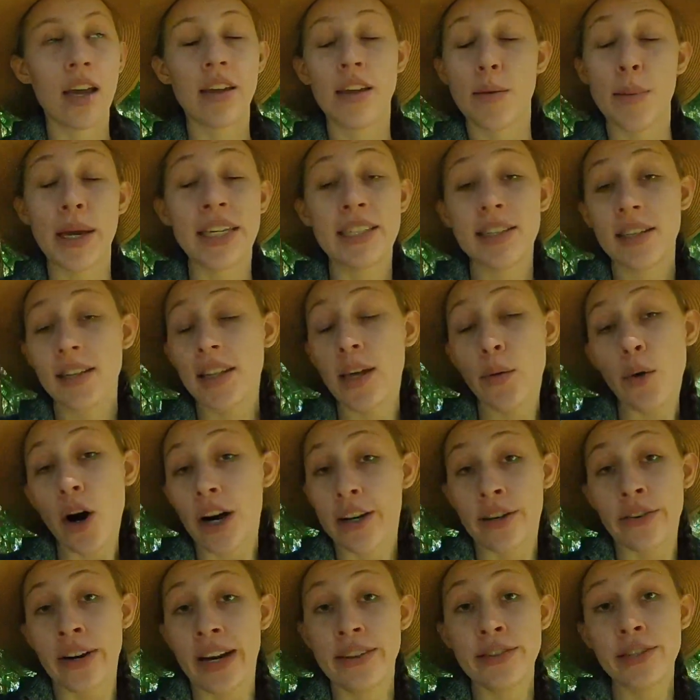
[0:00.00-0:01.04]
you're basically
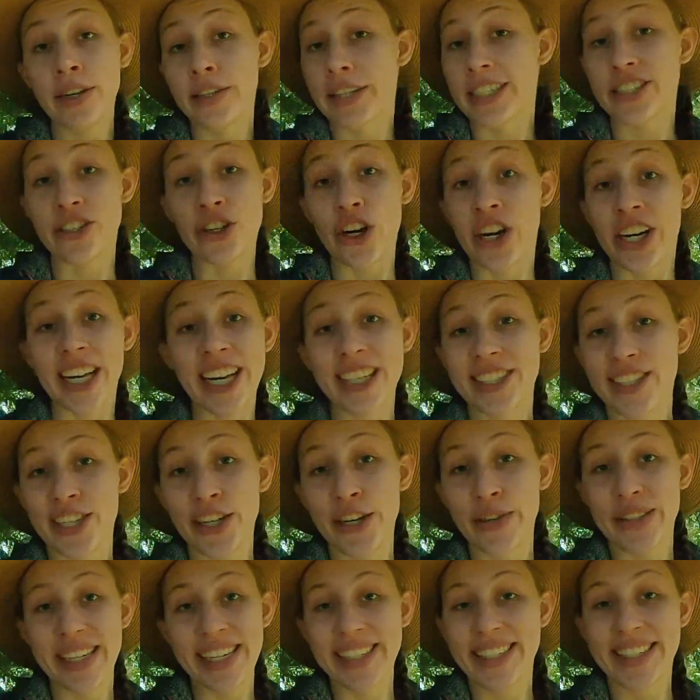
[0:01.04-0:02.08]
walking around all day trying to get to
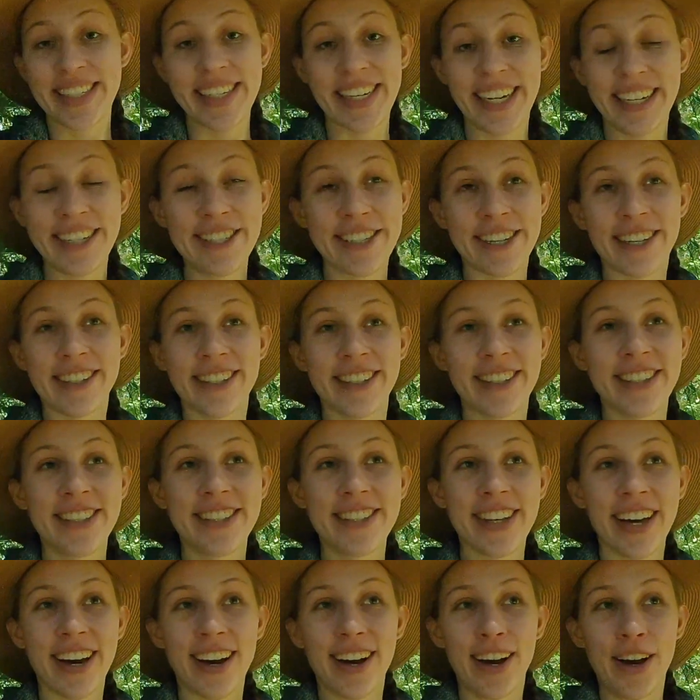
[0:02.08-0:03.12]
new
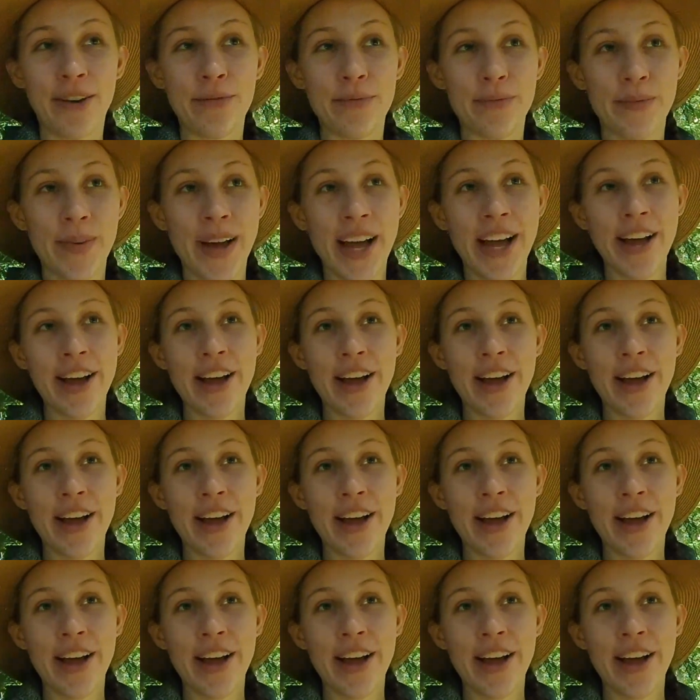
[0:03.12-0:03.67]
destinations, um,